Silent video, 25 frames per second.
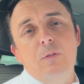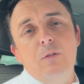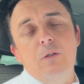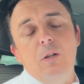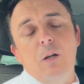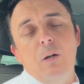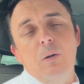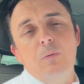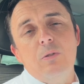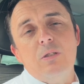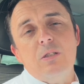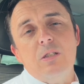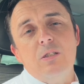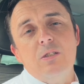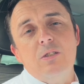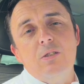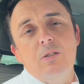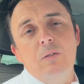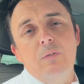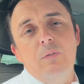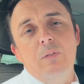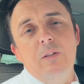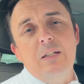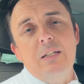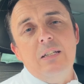don't
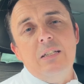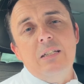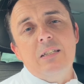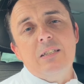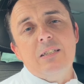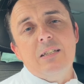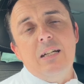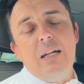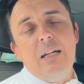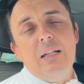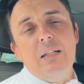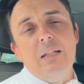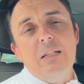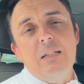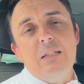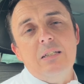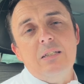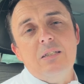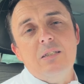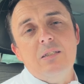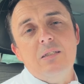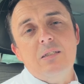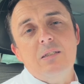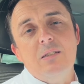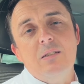suffer in
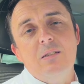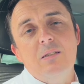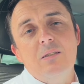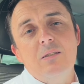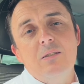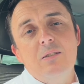silence.